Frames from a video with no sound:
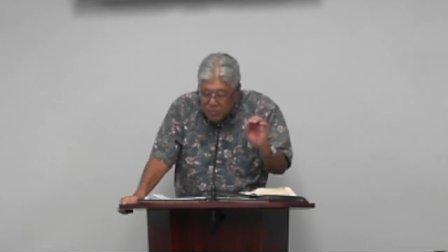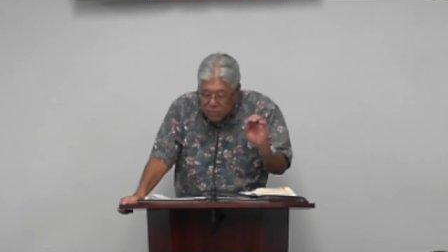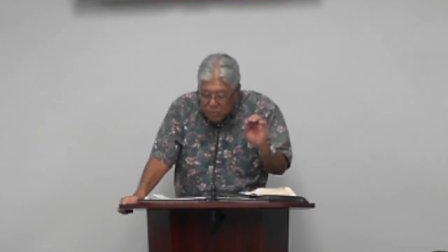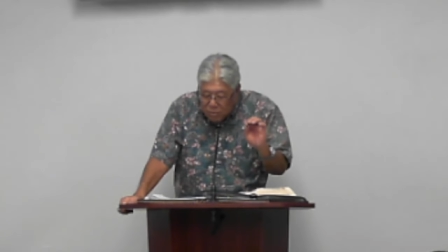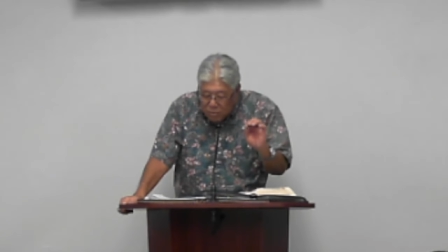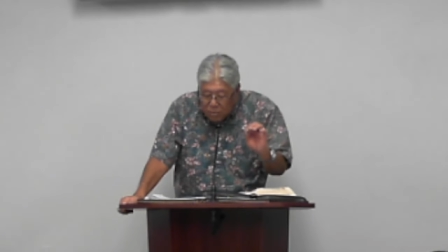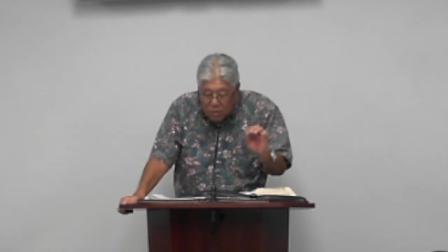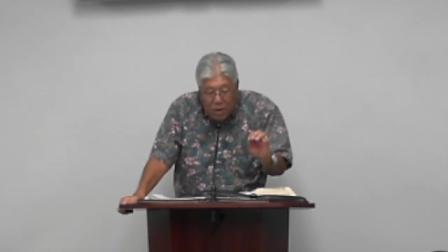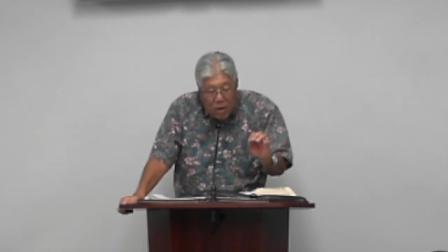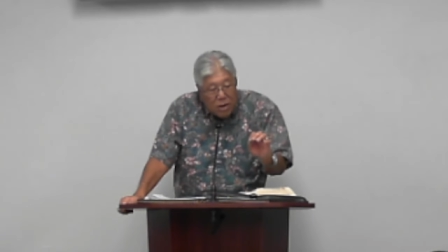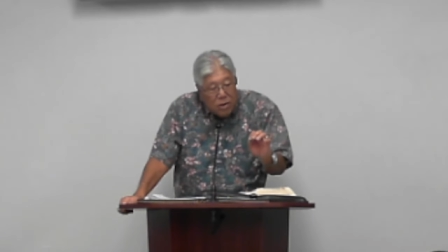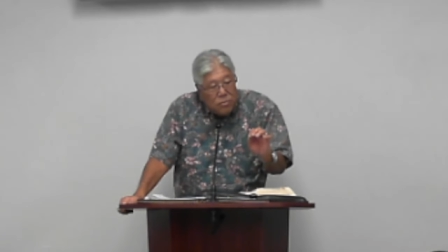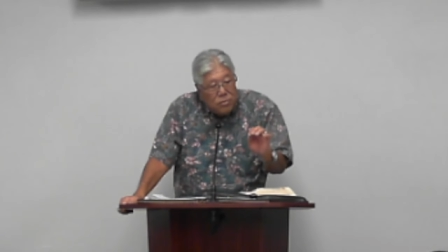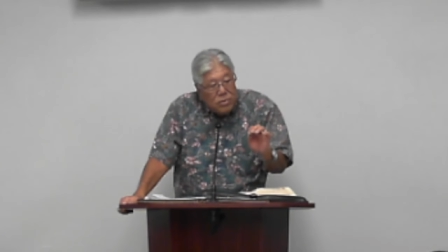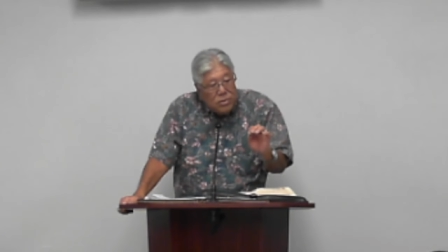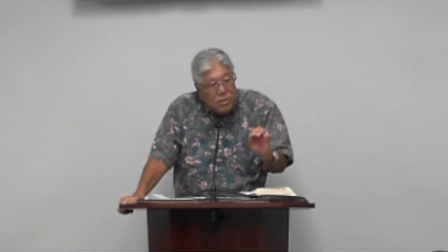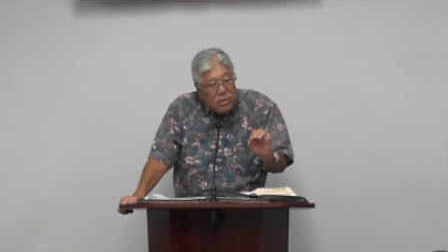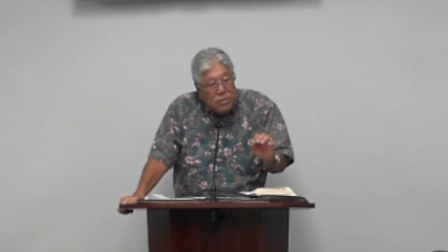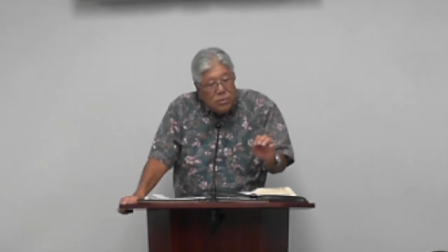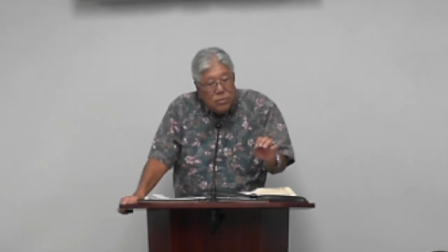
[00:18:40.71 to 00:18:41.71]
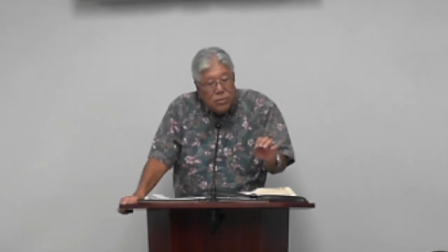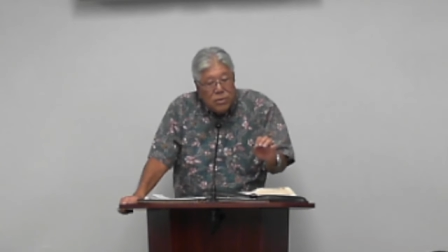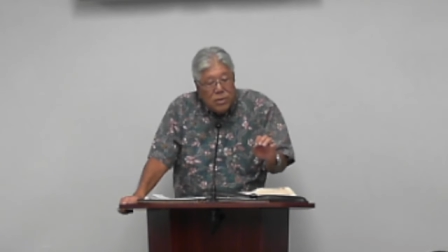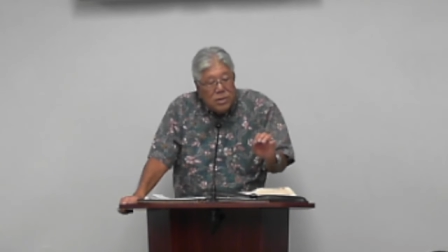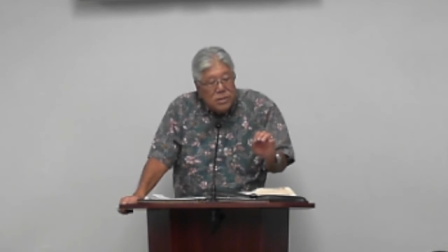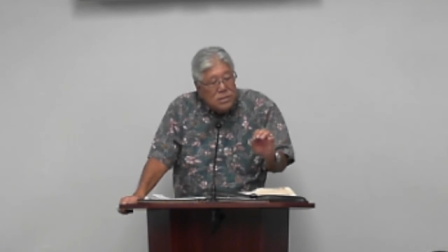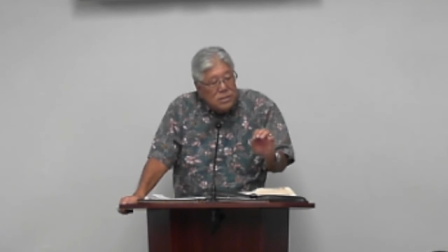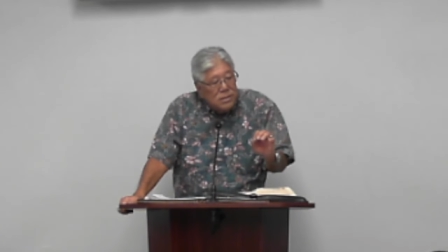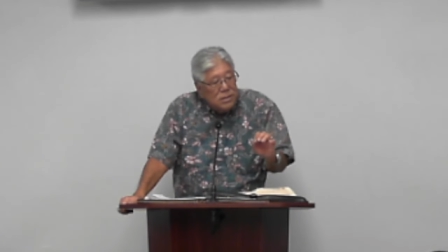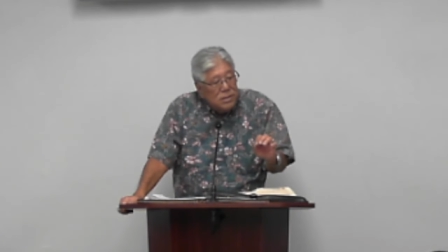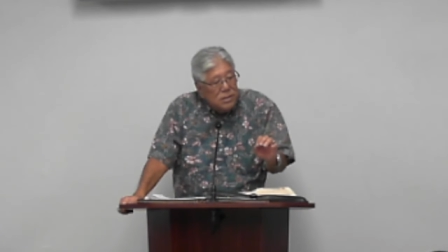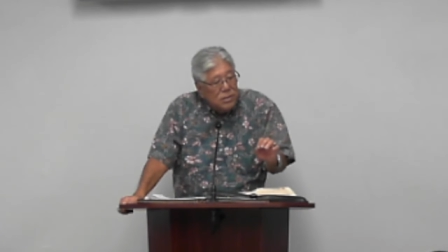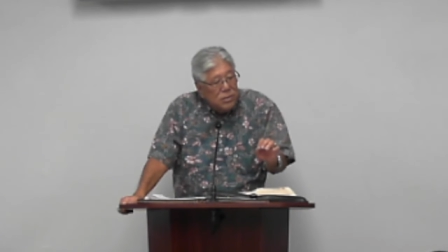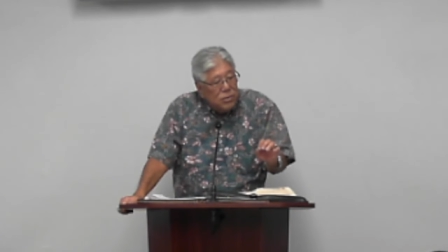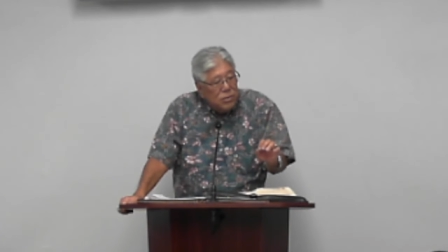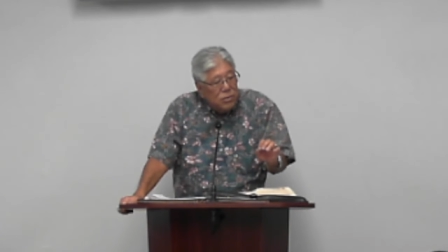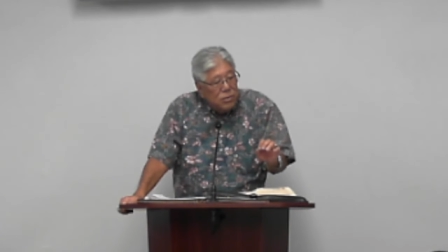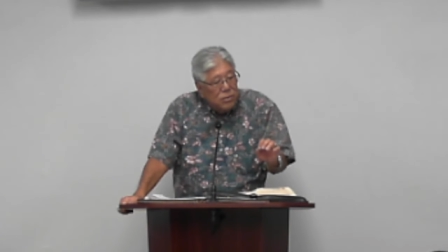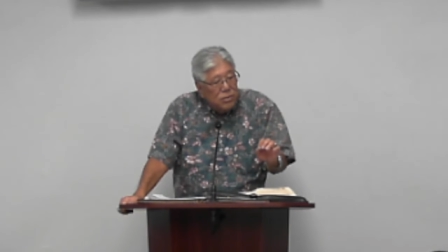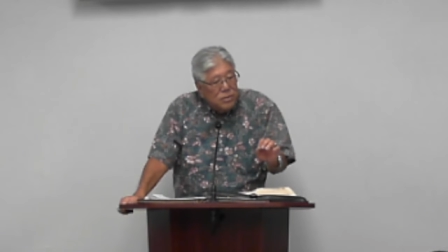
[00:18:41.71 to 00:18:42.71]
your walk with the Lord is the
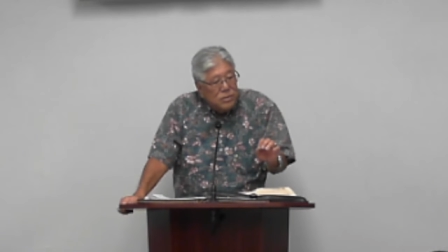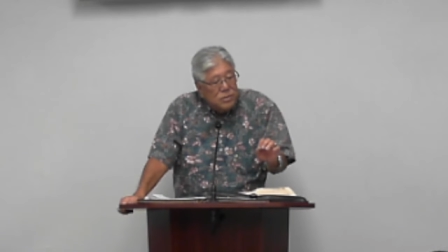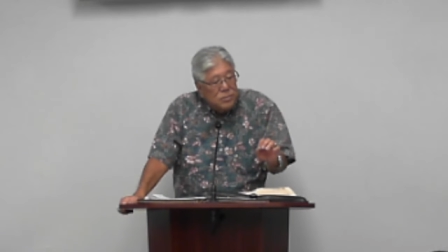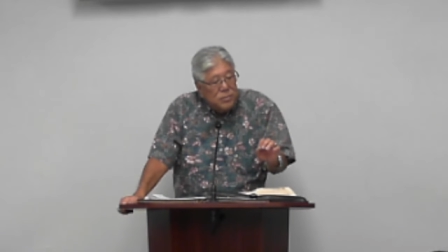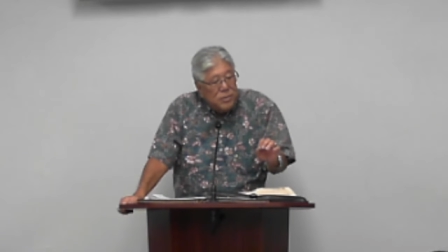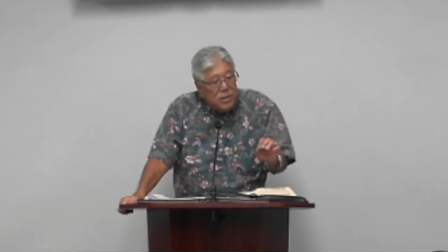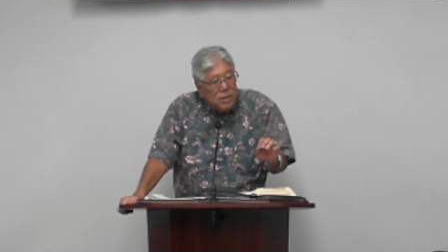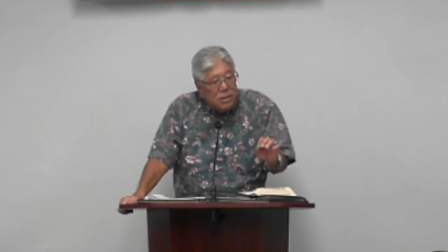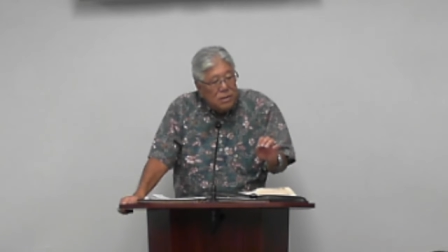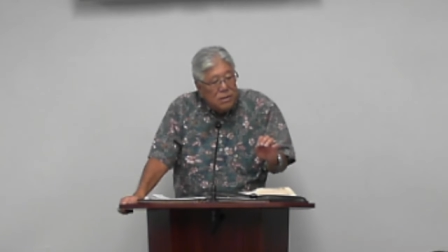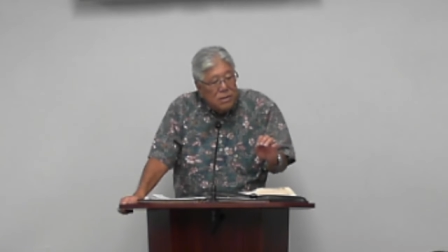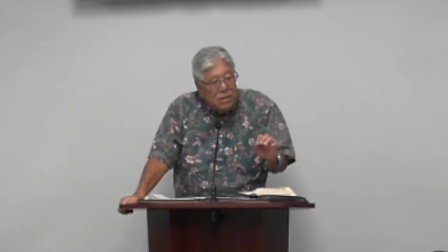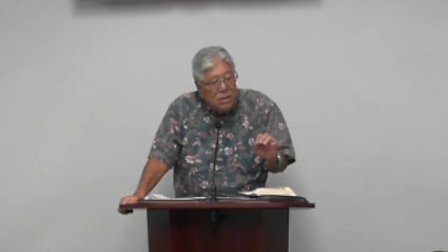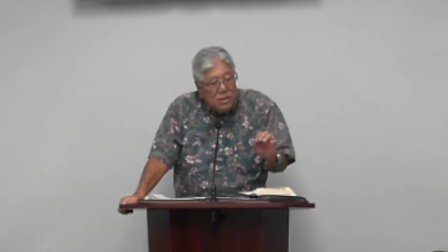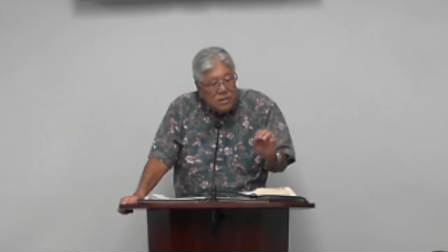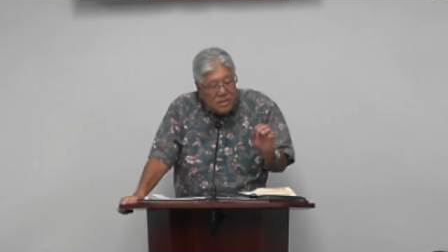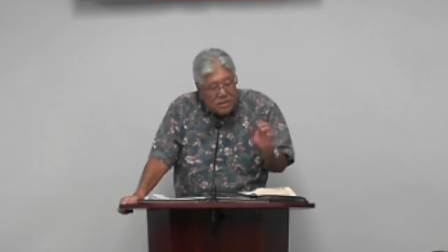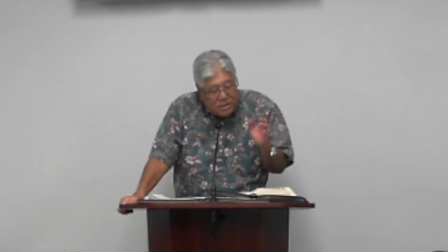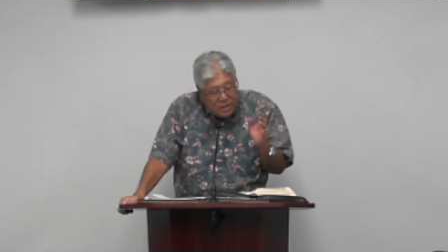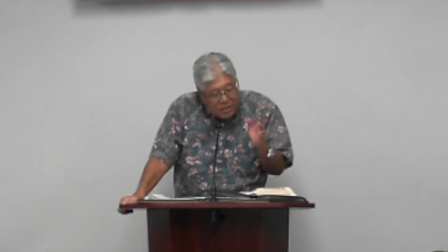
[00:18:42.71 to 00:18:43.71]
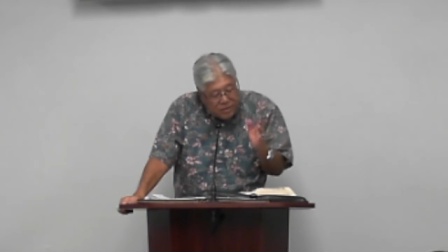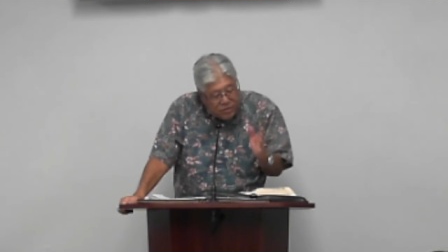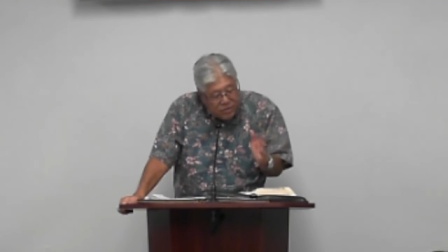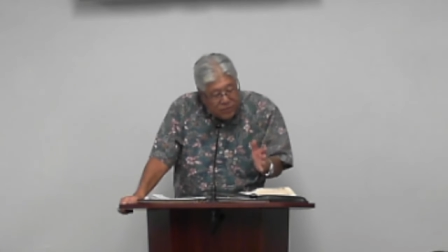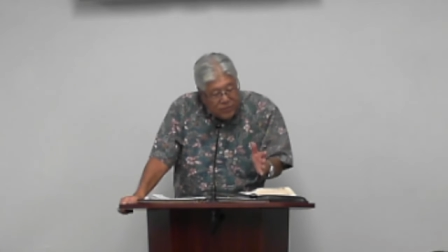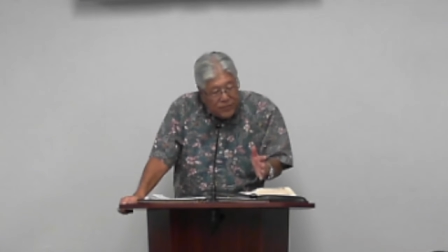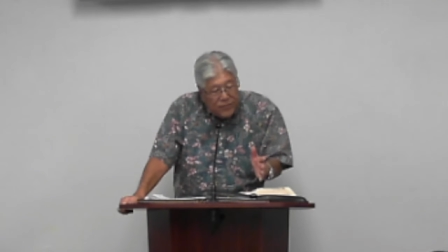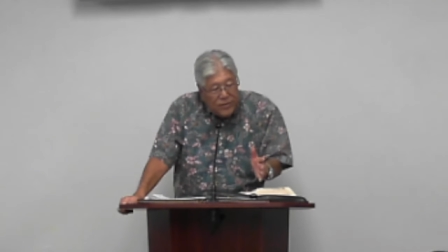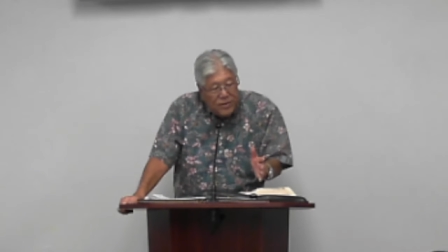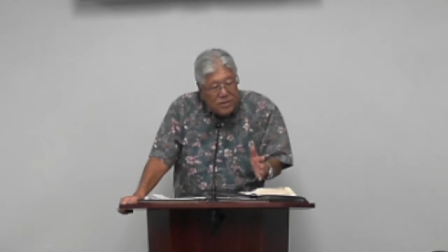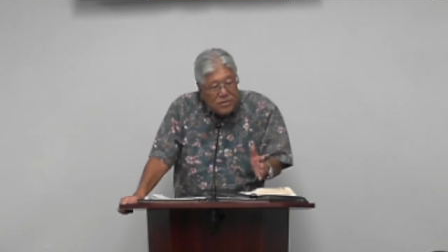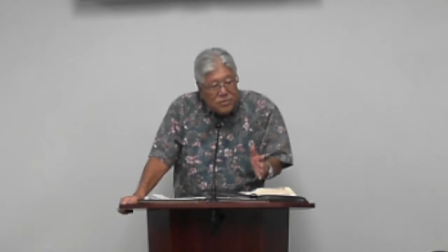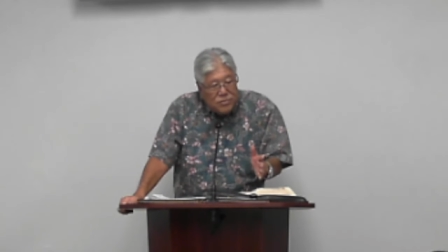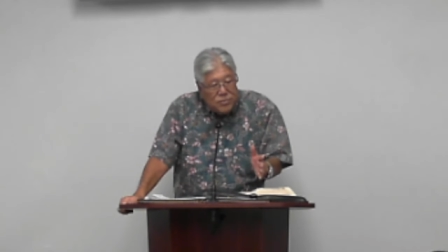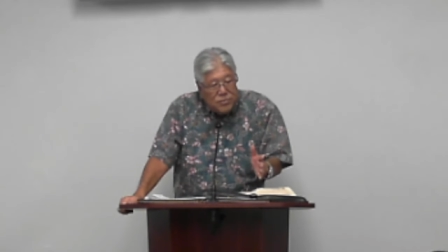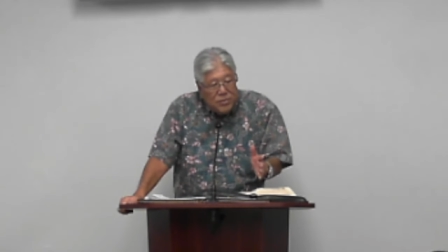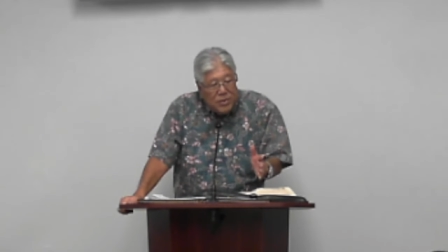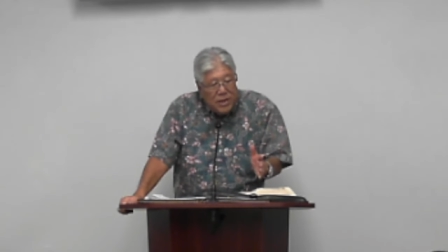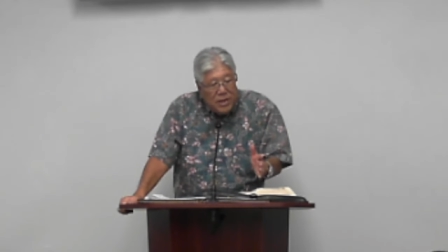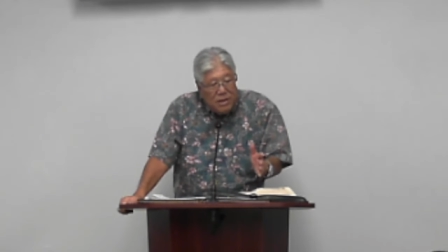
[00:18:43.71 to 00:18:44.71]
encouragement. Set your feet
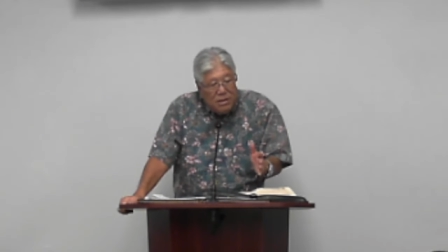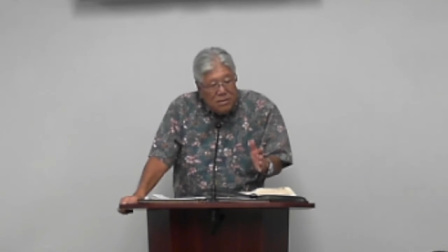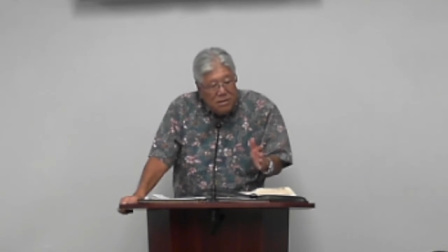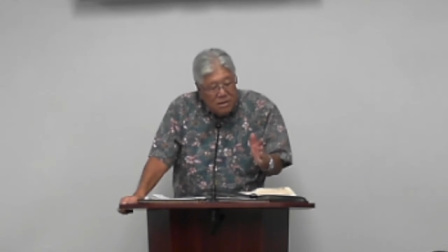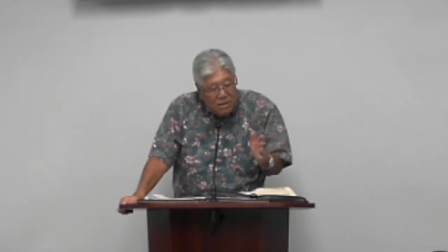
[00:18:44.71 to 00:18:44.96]
straight.